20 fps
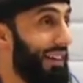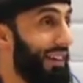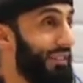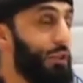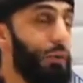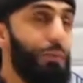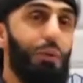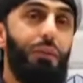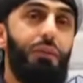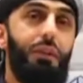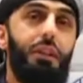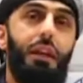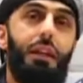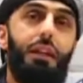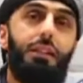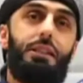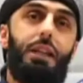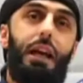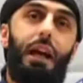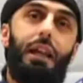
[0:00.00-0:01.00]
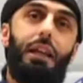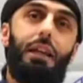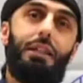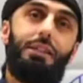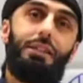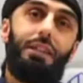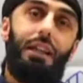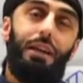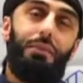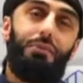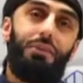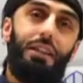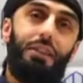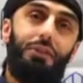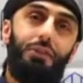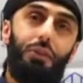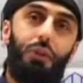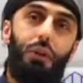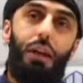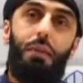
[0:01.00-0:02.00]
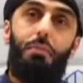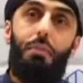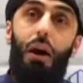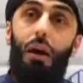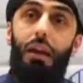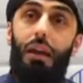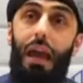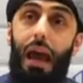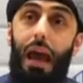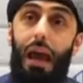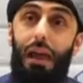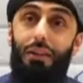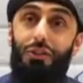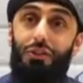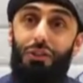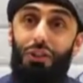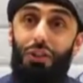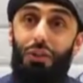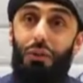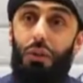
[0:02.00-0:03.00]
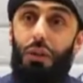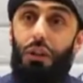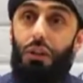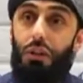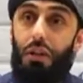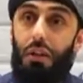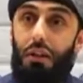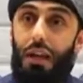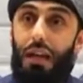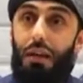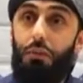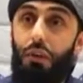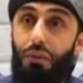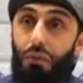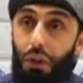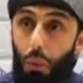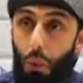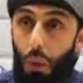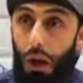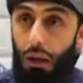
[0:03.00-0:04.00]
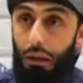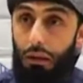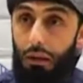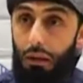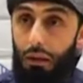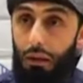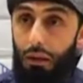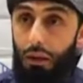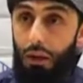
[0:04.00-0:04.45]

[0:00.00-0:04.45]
So Prophet Isa alayhi salam says to him, I ask you in the name of the one